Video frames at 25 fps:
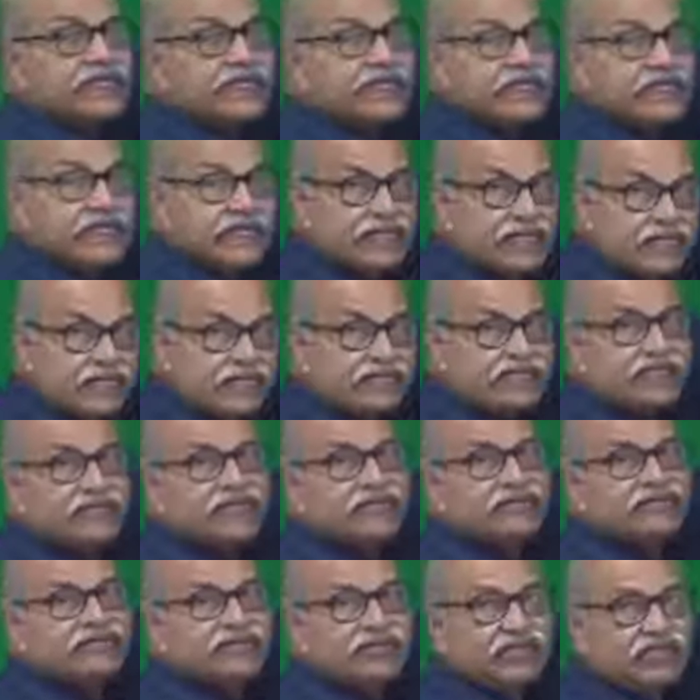less
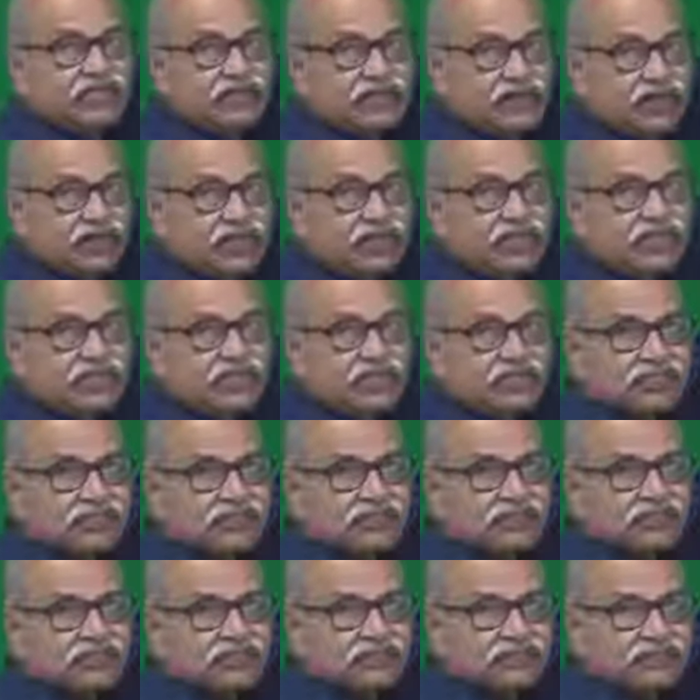than V naught,
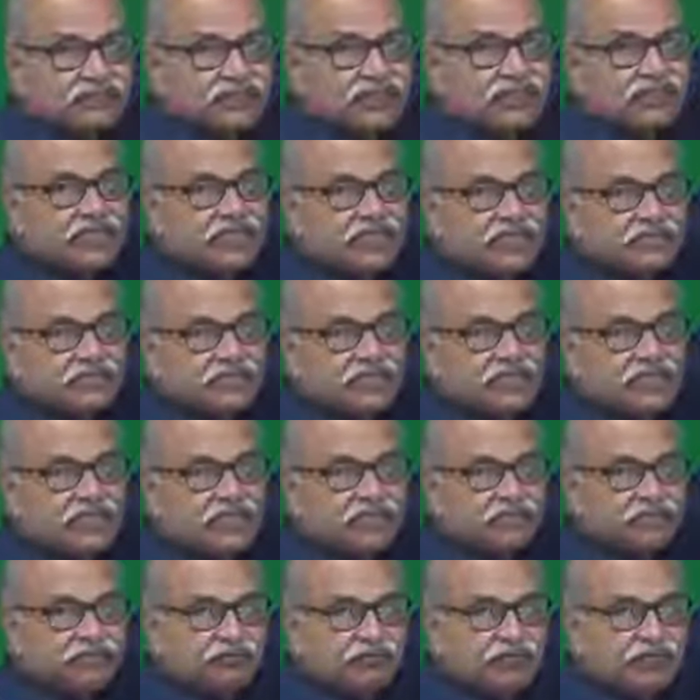then it will
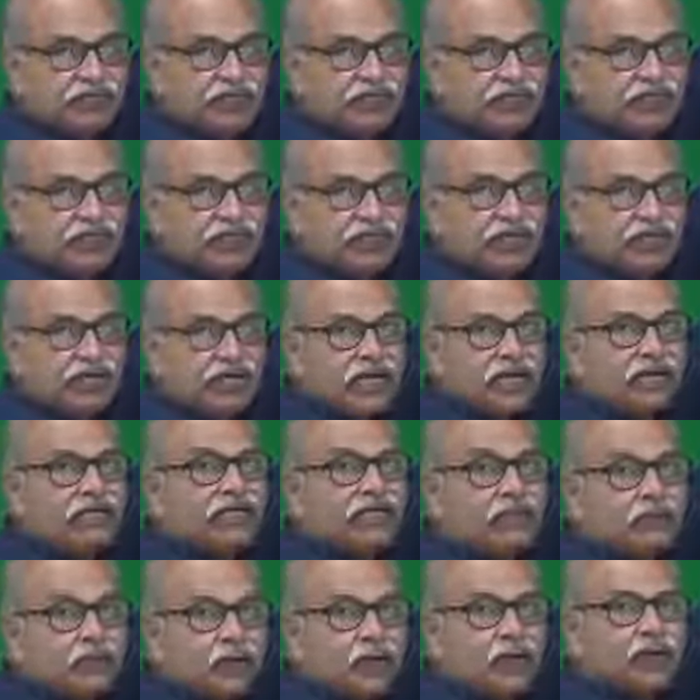give me a
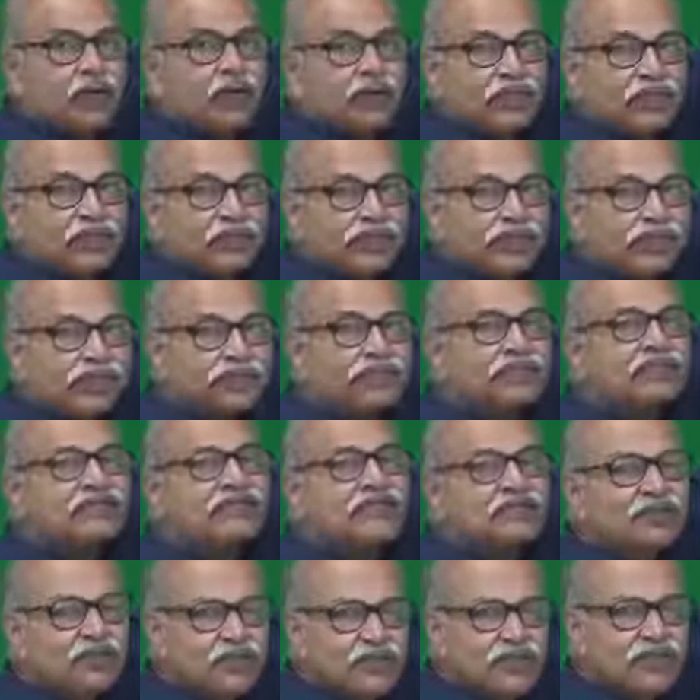low voltage, a
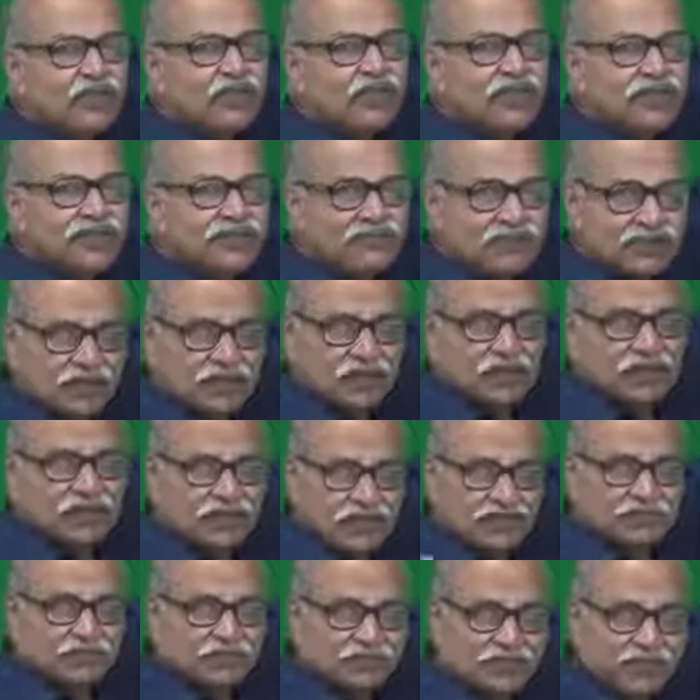0 voltage or
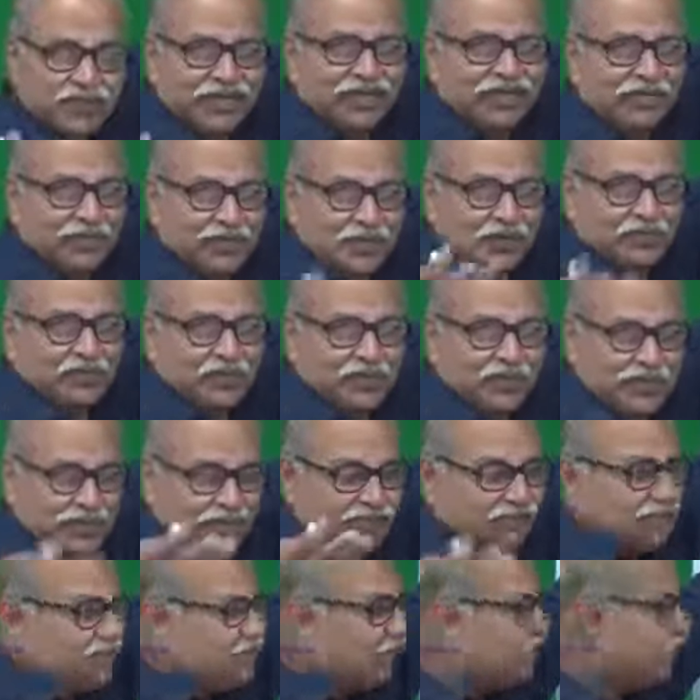some 0.1,
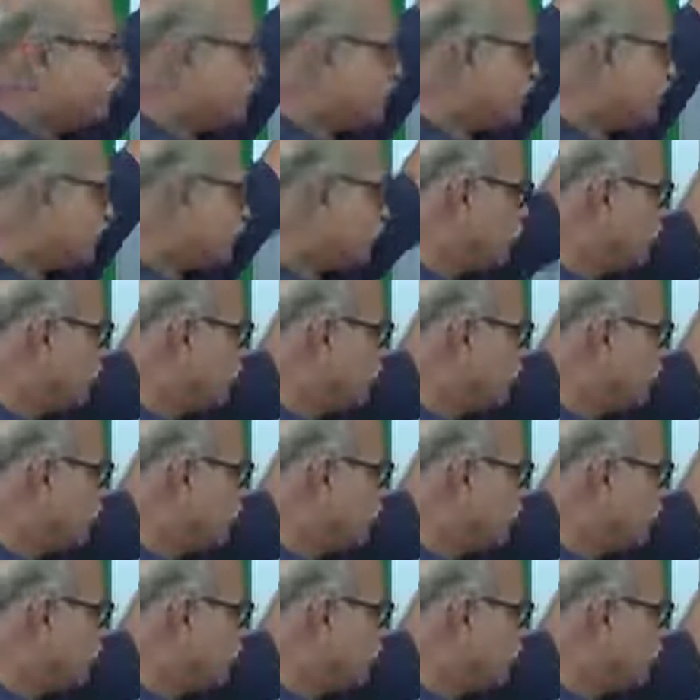0.2 voltage.